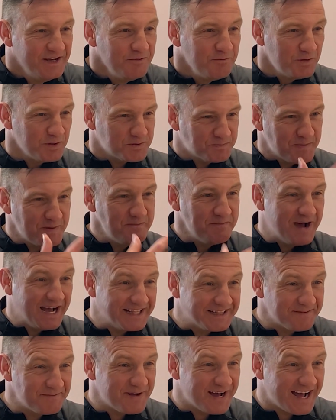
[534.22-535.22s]
What's been
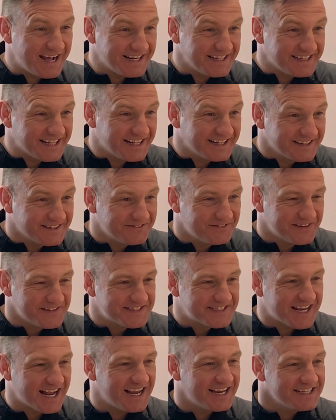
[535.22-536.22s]
mad about it then? Come on,
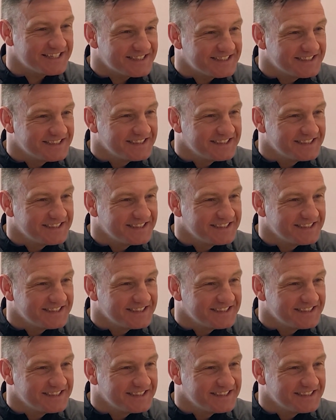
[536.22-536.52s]
tell us.